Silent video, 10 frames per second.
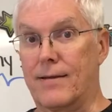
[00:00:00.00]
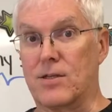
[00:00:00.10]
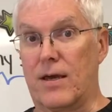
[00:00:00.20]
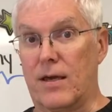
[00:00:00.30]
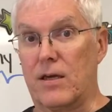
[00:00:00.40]

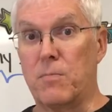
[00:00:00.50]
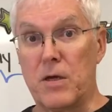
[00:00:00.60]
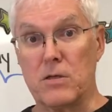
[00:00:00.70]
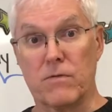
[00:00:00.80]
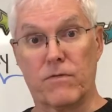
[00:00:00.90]
a handy
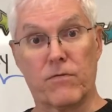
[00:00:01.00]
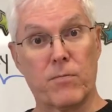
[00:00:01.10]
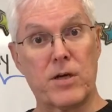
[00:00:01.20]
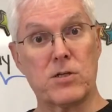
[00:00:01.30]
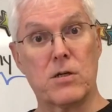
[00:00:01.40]
piece of
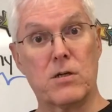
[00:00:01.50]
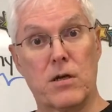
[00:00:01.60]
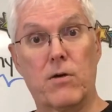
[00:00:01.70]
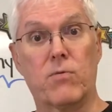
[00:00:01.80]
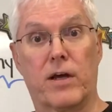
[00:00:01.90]
information to
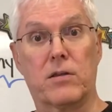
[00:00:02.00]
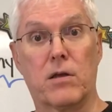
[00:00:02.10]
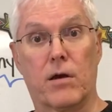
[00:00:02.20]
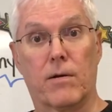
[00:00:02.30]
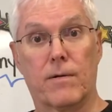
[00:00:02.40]
know right
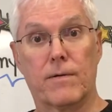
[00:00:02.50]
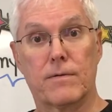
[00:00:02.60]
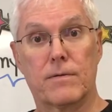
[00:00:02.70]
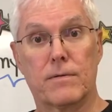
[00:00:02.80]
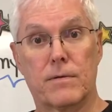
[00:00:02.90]
there.
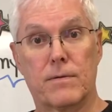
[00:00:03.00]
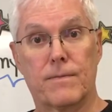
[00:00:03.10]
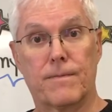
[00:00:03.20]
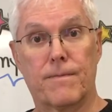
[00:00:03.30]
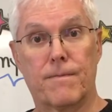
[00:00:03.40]

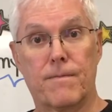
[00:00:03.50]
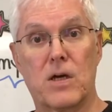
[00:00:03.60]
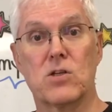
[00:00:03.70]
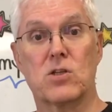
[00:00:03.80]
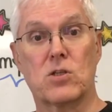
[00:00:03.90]

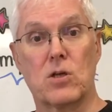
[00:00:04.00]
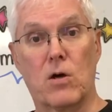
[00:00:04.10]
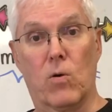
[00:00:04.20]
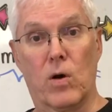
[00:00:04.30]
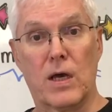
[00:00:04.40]

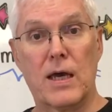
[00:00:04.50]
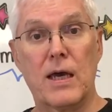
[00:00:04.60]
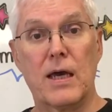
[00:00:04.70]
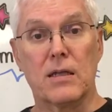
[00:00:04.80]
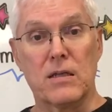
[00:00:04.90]
So
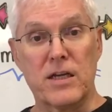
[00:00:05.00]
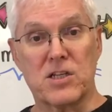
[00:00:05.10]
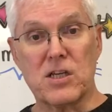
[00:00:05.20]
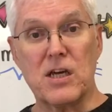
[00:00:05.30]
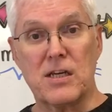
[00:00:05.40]
let's
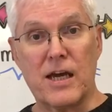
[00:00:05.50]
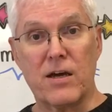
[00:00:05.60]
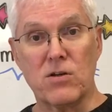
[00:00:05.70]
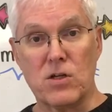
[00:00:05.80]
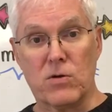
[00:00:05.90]
get
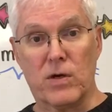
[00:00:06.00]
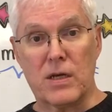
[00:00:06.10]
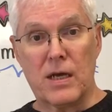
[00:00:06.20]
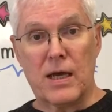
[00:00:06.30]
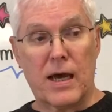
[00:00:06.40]
down to it.
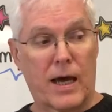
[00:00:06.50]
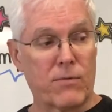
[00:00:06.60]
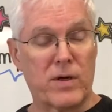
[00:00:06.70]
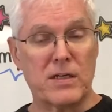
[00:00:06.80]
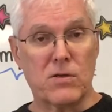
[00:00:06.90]
I'm
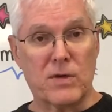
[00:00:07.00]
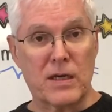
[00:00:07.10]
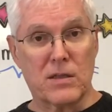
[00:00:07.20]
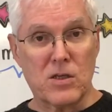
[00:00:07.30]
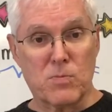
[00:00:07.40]
going to
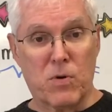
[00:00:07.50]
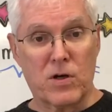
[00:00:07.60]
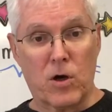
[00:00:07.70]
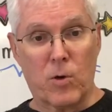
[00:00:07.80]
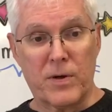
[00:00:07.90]
get this book
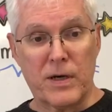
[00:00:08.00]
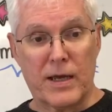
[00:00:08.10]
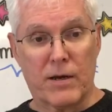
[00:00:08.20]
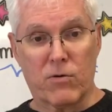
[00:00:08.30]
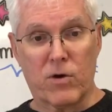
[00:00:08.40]
open,
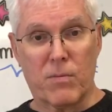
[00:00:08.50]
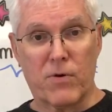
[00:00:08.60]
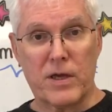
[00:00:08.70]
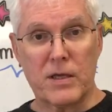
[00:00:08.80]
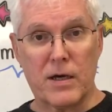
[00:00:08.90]
and I'm going to
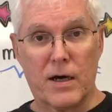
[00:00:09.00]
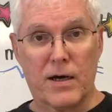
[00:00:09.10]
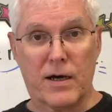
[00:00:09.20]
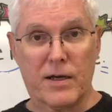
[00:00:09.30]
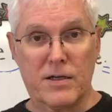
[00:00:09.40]
bring
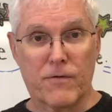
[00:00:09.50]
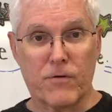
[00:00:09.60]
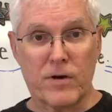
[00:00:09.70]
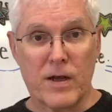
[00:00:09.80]
a different